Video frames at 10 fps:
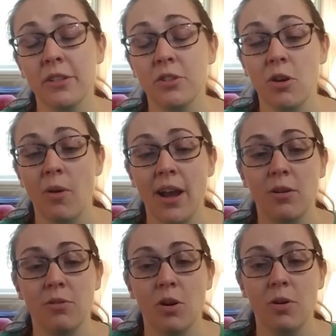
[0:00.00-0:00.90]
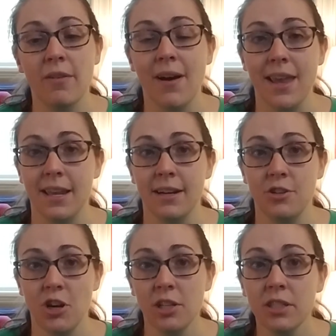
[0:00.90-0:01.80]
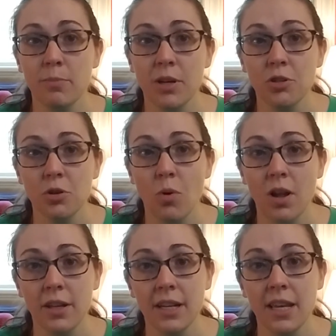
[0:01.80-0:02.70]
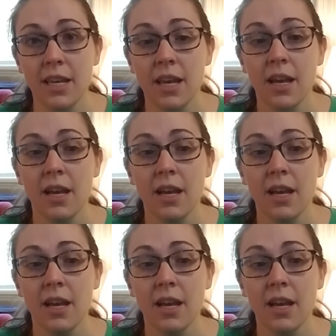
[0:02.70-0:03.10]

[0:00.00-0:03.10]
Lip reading: so I don't know if I can adjust the picture quality,